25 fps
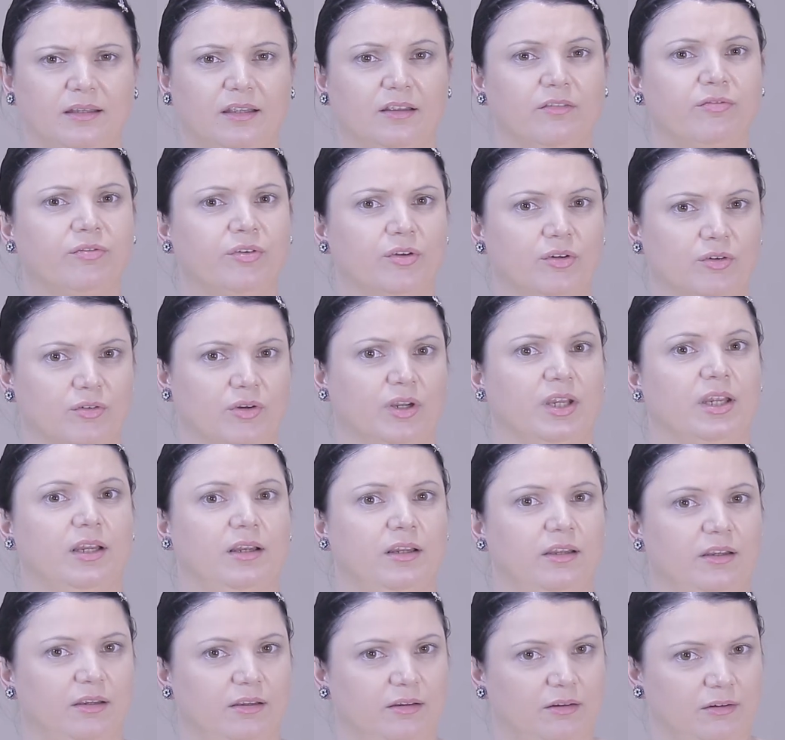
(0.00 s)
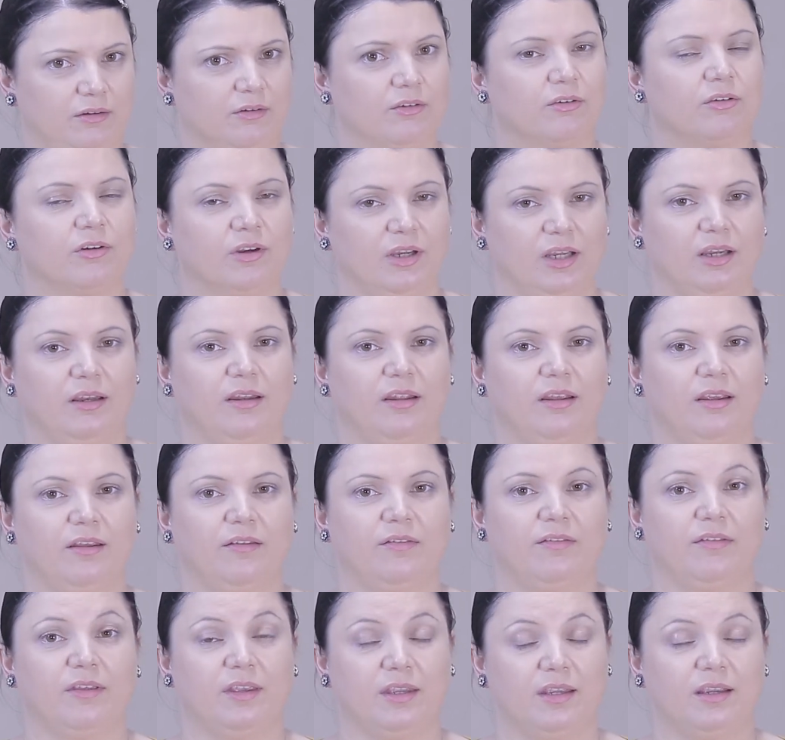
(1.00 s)
if you
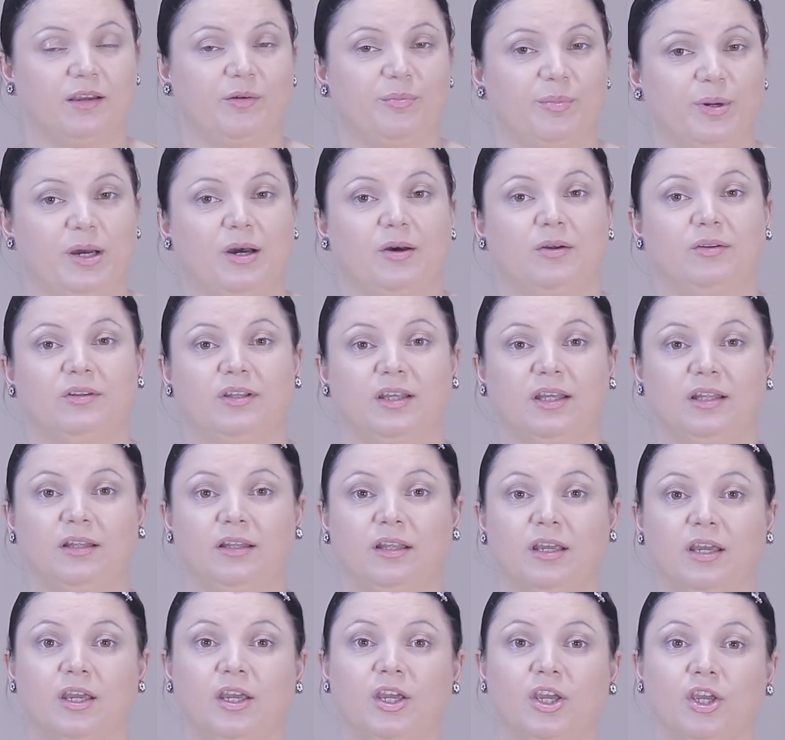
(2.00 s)
really think about it,